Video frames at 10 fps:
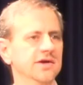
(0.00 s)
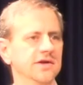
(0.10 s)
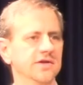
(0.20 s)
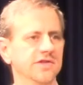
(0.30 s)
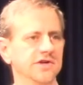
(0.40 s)

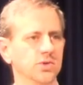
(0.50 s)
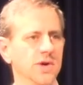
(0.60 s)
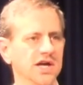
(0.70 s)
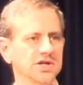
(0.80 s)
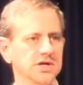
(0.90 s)
the
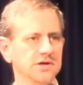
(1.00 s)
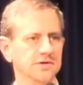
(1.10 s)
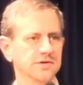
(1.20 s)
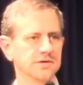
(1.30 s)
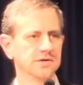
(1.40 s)

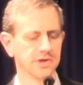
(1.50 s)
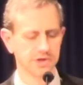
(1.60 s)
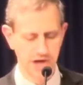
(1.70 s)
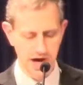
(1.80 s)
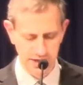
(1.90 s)
directional
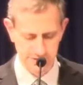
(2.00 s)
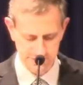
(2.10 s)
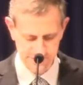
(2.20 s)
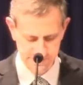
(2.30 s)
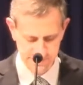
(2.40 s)

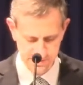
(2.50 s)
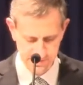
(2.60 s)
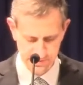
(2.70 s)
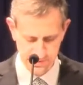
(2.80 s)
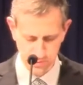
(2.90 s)
guidance
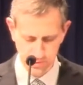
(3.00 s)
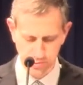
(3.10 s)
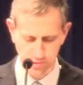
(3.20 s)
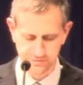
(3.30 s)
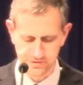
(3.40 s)
that will
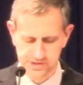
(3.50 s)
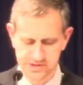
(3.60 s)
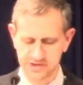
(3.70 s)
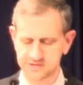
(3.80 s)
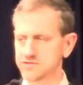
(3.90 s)
prevent
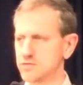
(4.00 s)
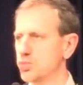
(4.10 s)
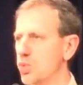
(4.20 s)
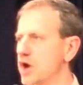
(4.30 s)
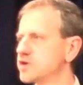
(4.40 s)
us from
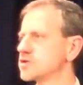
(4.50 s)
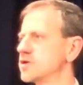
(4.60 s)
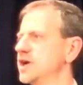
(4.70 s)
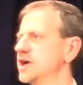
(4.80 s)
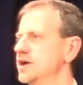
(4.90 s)

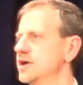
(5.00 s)
wandering